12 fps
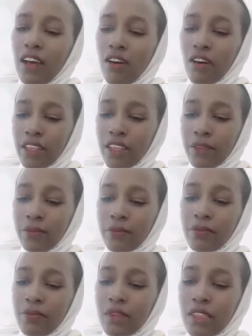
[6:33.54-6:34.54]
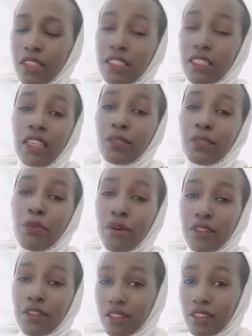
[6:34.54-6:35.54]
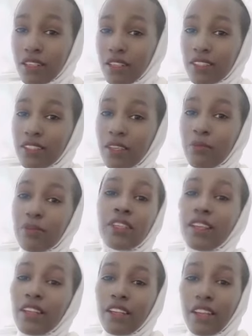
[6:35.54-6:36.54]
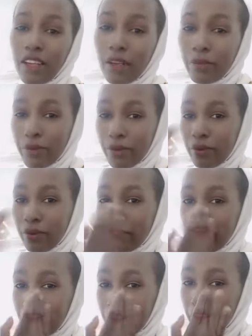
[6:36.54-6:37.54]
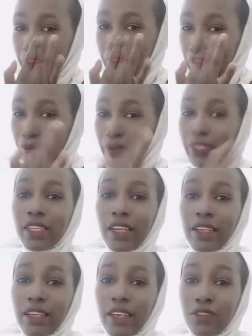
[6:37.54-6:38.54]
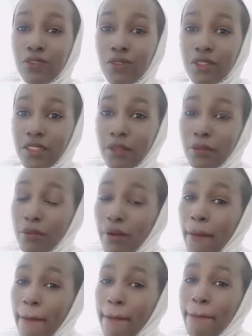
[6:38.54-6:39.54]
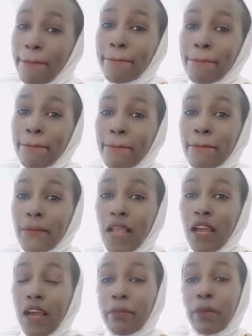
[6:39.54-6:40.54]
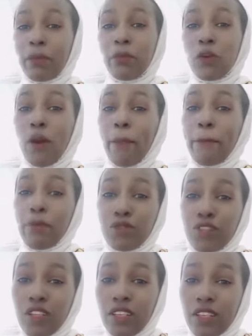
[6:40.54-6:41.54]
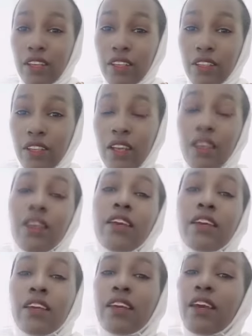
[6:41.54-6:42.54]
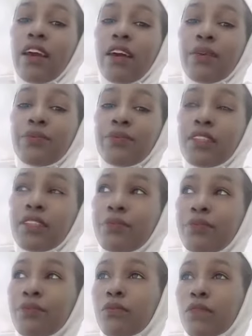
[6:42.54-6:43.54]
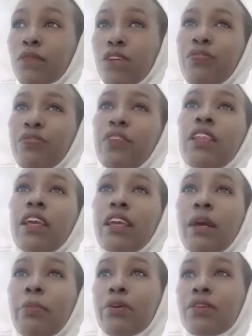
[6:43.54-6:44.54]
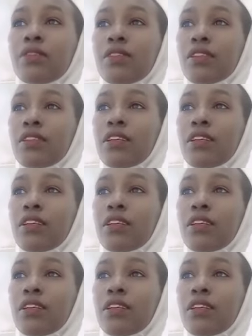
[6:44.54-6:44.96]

Okay, there's that point somebody can help you. Maybe you're in a relationship, maybe you are pushing in and you feel like a point